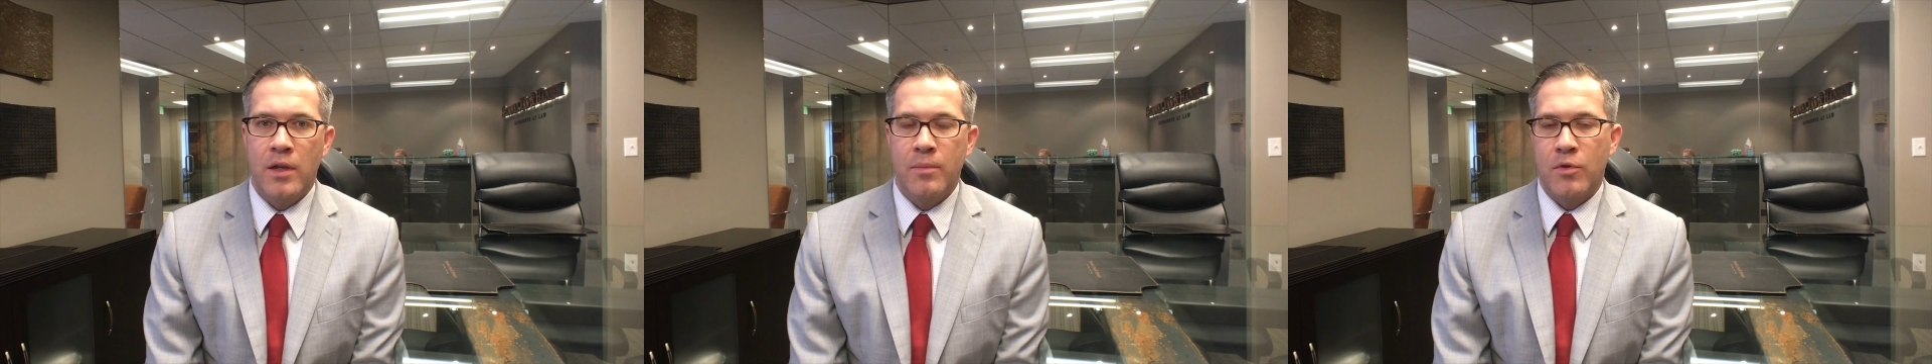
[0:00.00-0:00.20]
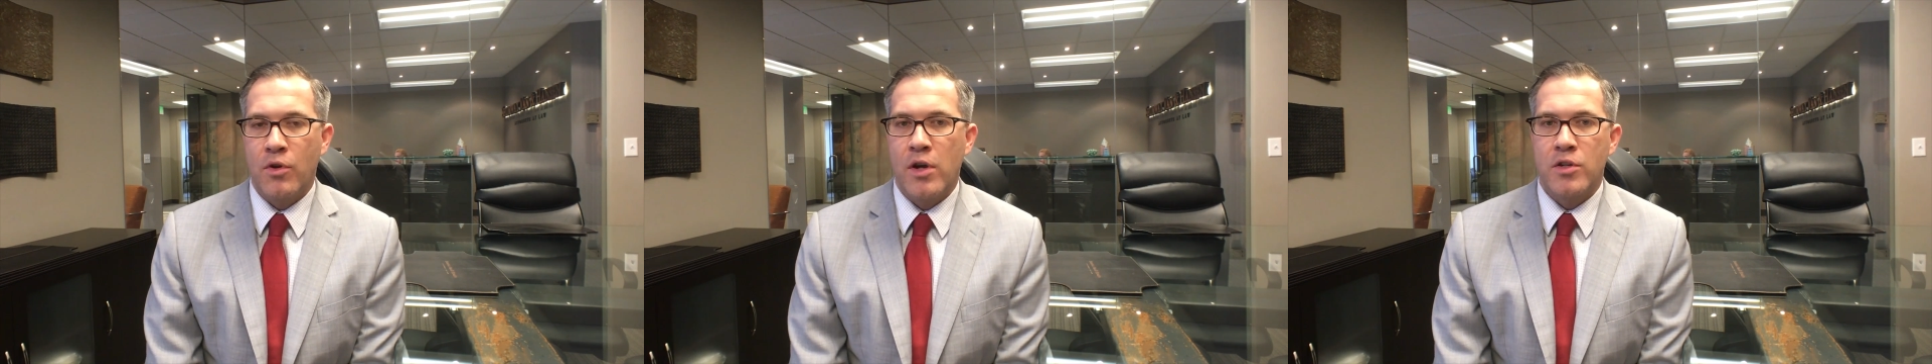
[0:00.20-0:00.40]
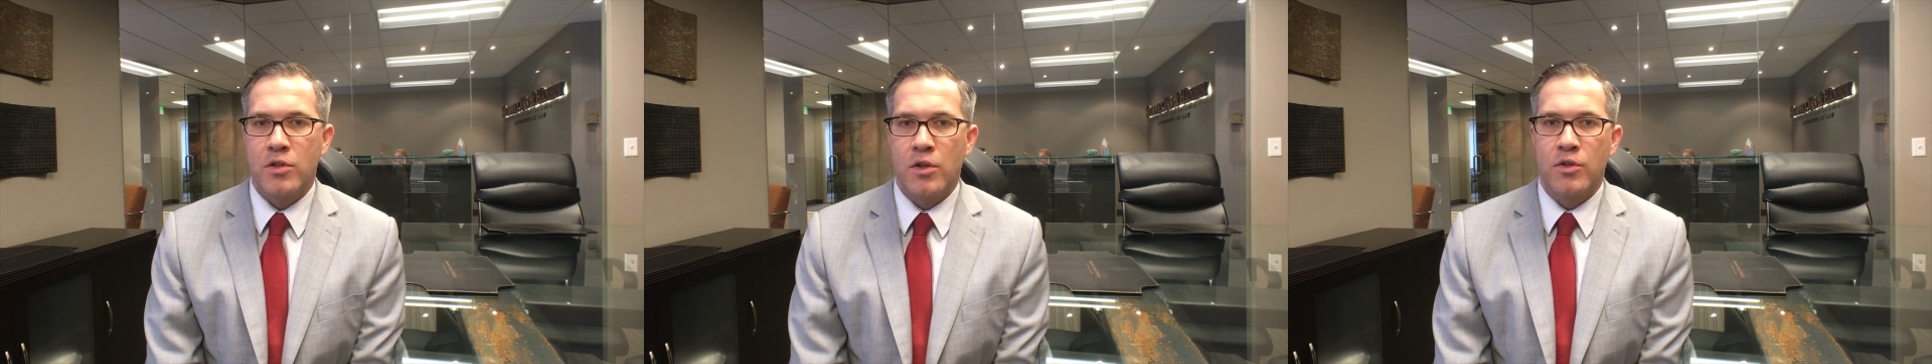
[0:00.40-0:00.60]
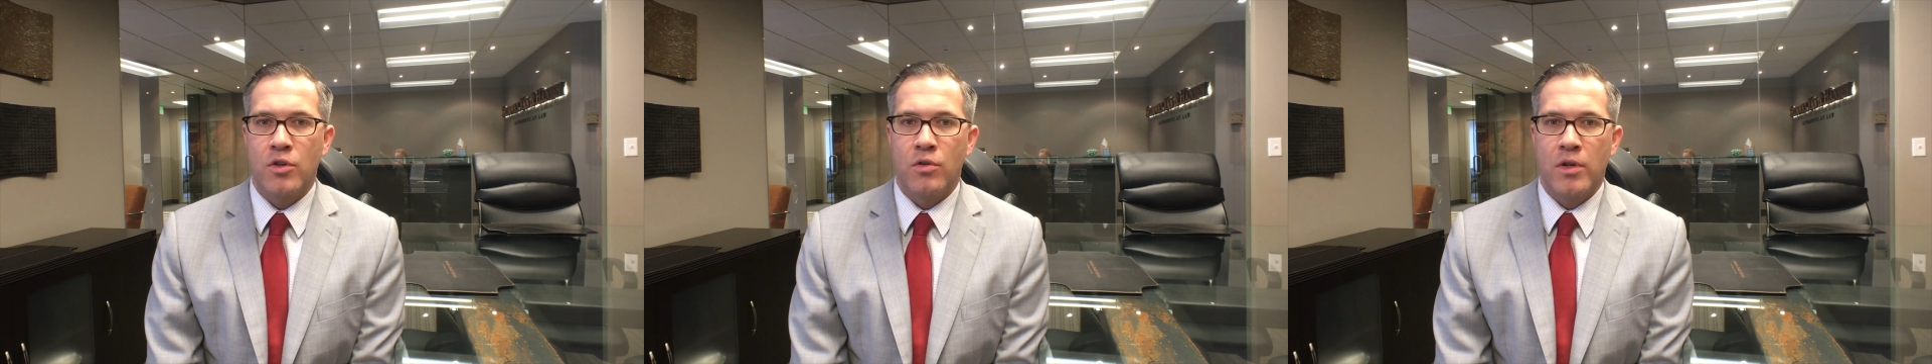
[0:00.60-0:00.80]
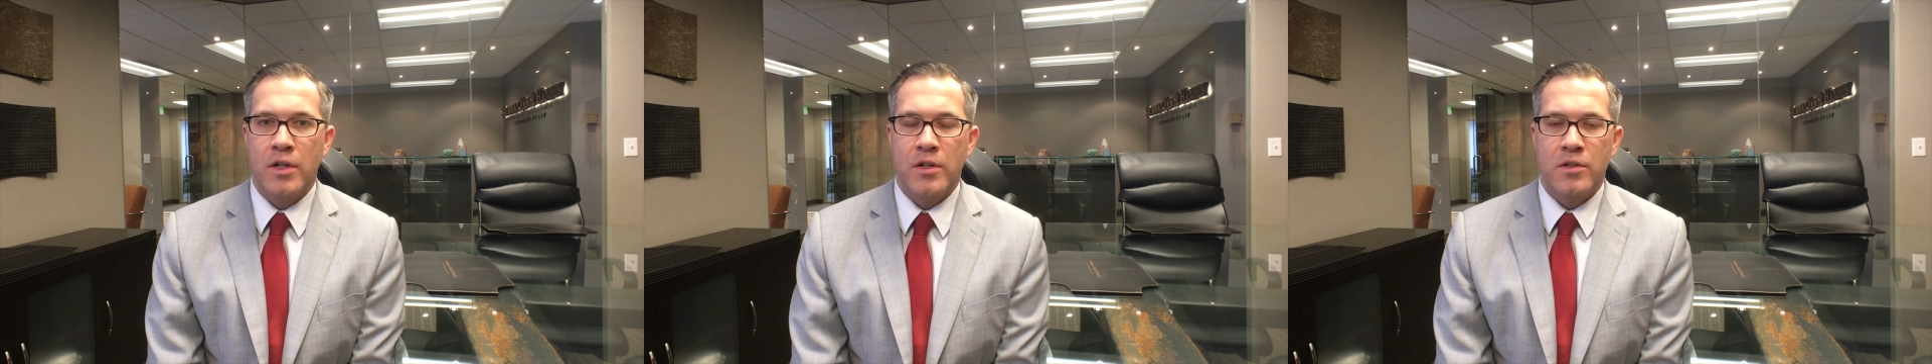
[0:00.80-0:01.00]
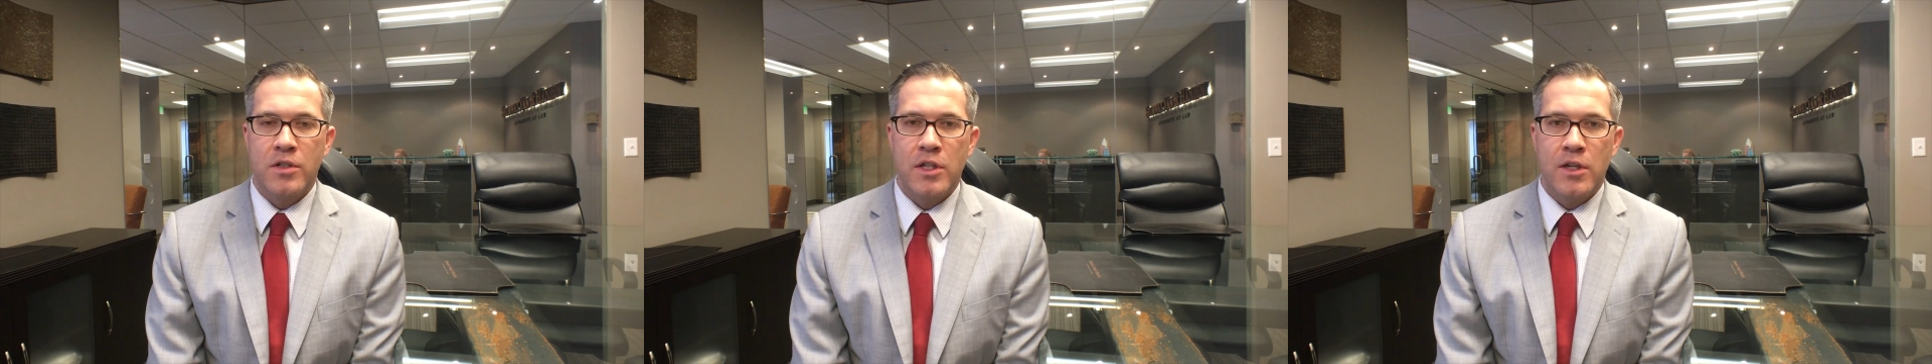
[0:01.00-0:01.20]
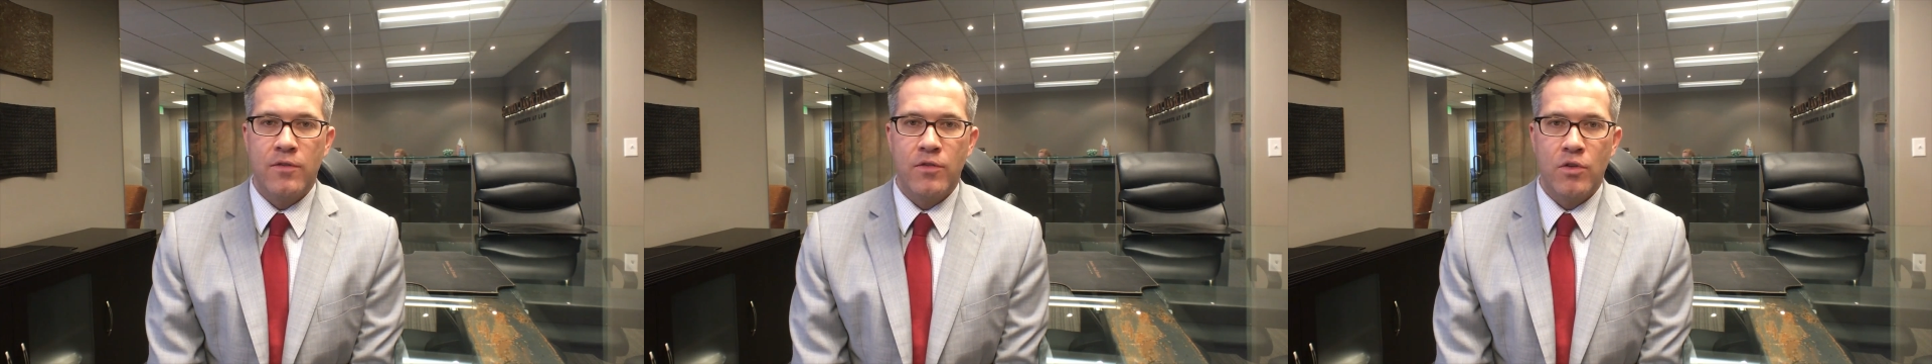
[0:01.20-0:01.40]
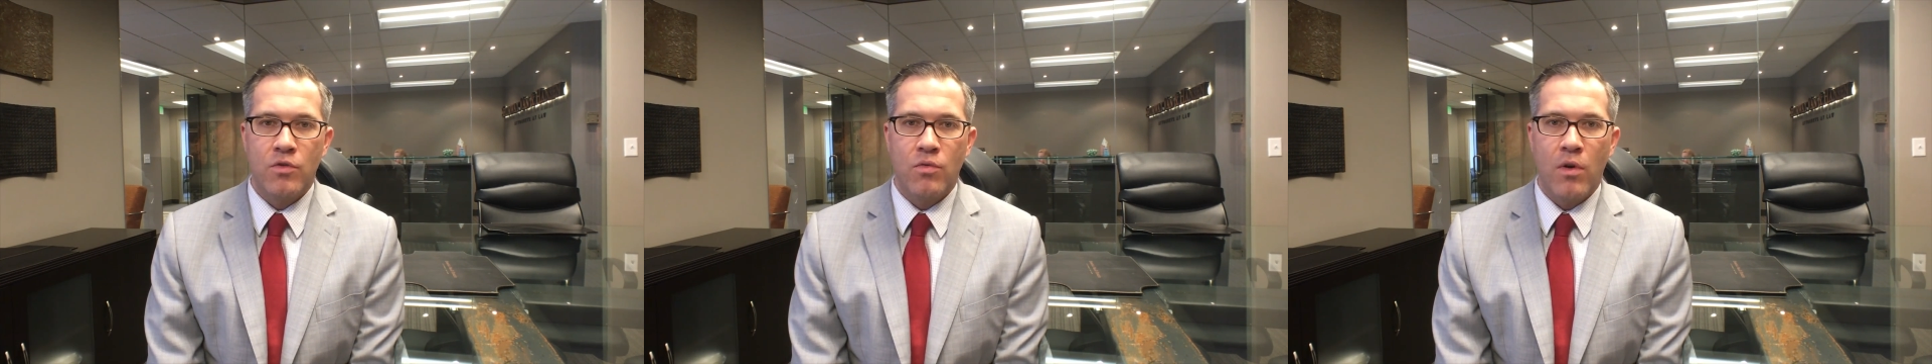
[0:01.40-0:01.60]
immigration attorney to see
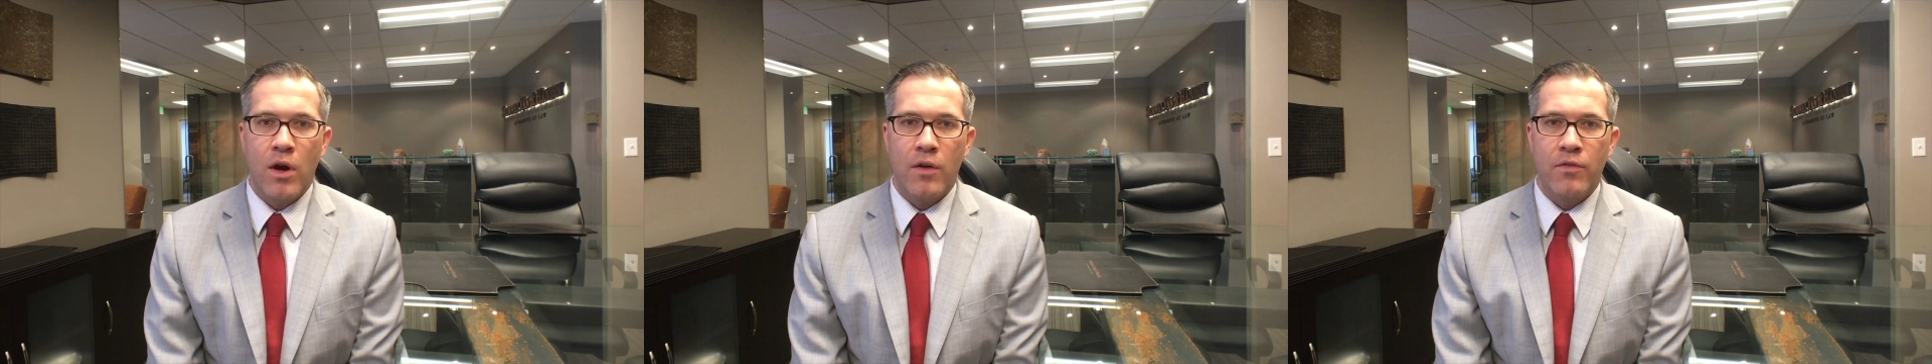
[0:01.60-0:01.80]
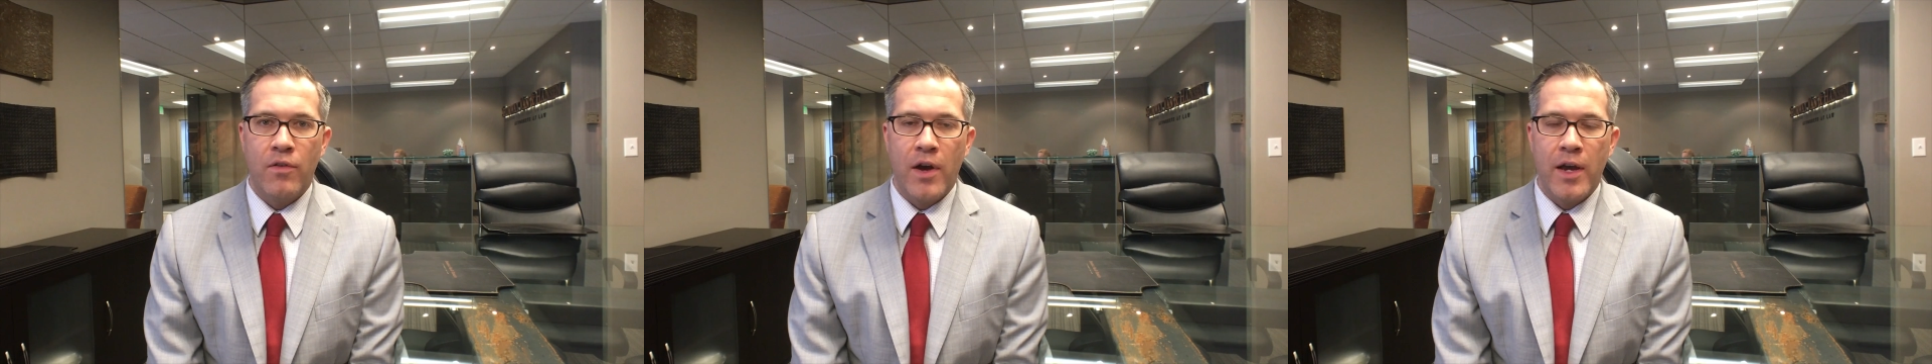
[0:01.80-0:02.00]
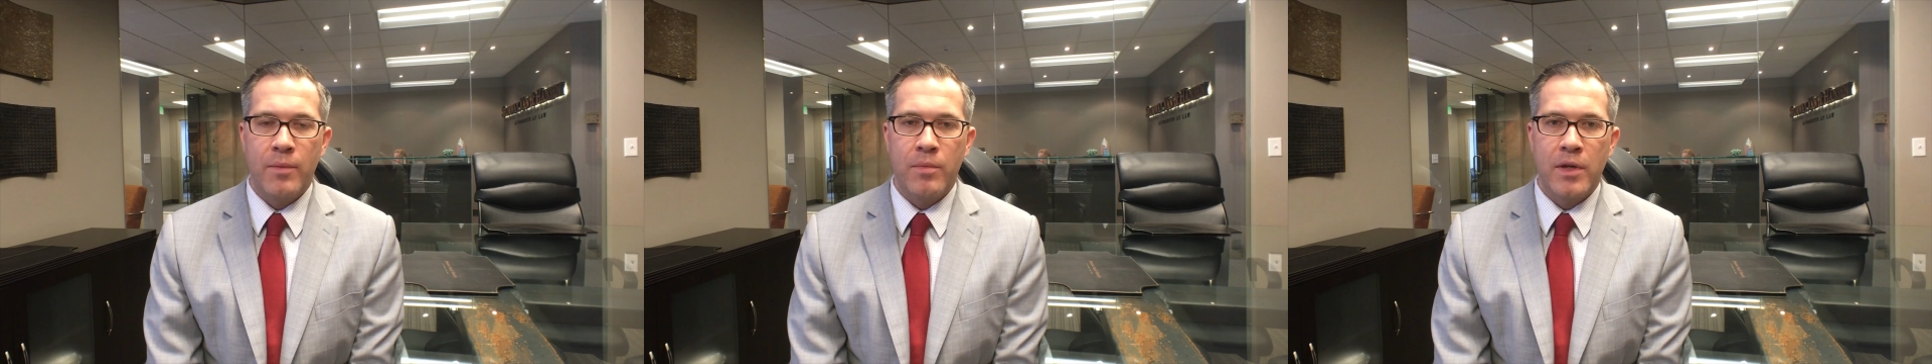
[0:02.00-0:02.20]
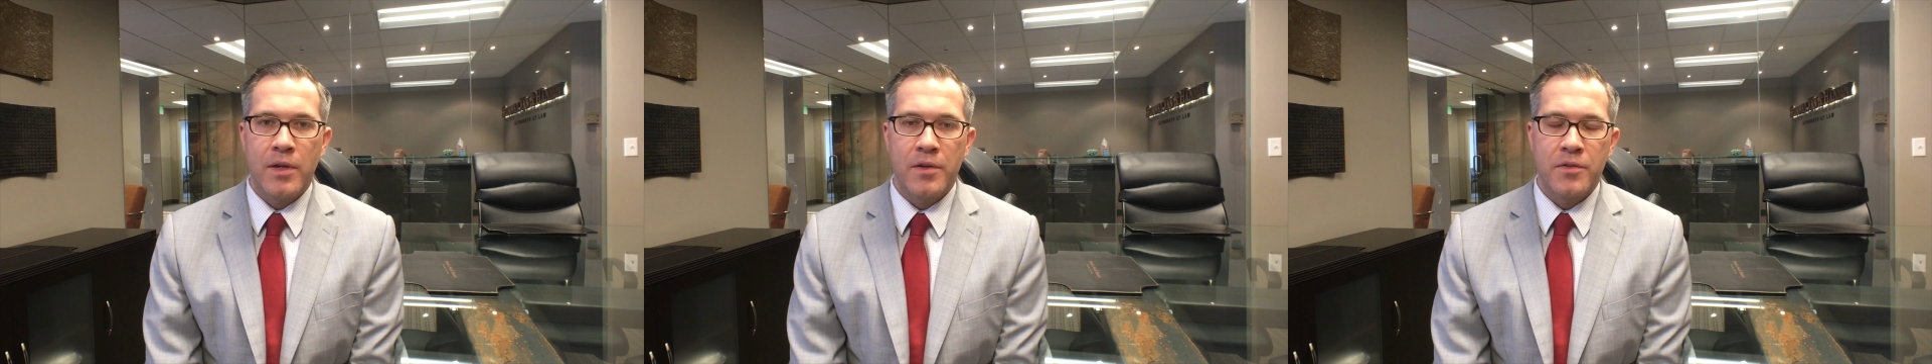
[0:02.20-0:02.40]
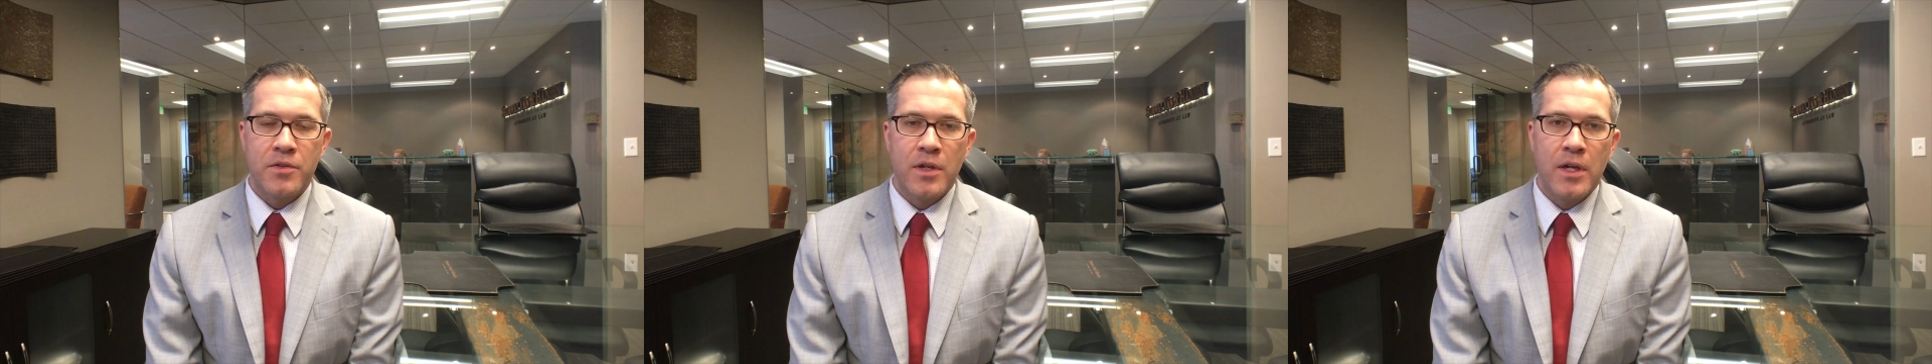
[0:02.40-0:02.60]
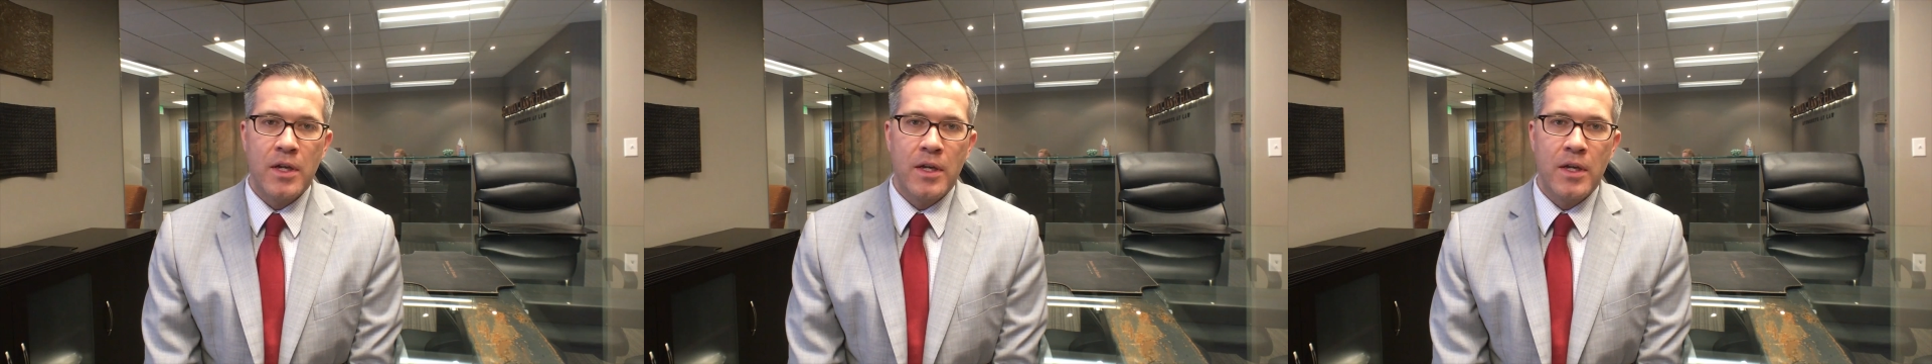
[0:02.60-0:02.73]
if you qualify, because